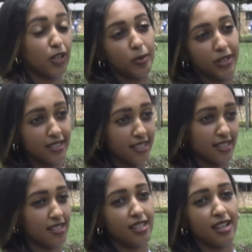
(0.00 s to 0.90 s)

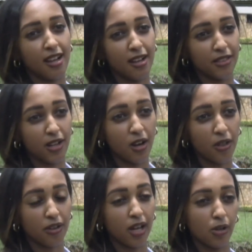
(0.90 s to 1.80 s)
opportunity
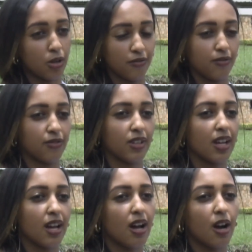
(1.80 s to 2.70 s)
a lot of
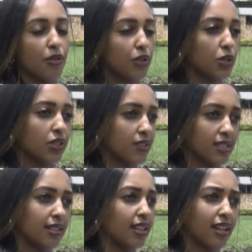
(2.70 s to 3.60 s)
other
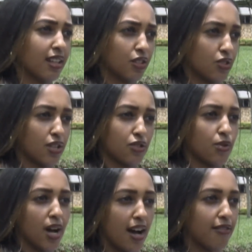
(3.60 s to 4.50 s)
universities didn't get the chance to
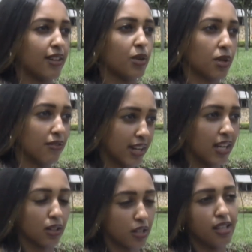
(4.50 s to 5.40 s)
have, and we're very
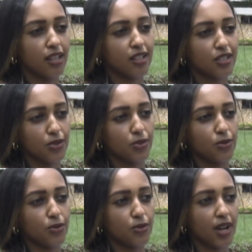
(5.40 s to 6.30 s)
lucky
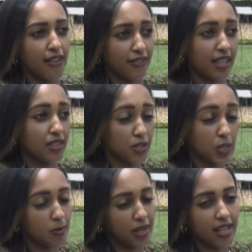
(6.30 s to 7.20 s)
to have get this
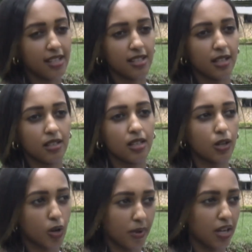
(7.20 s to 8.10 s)
experience and
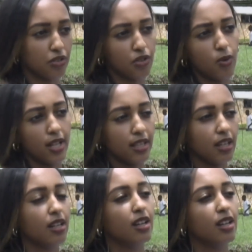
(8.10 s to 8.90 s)
come here to Rwanda.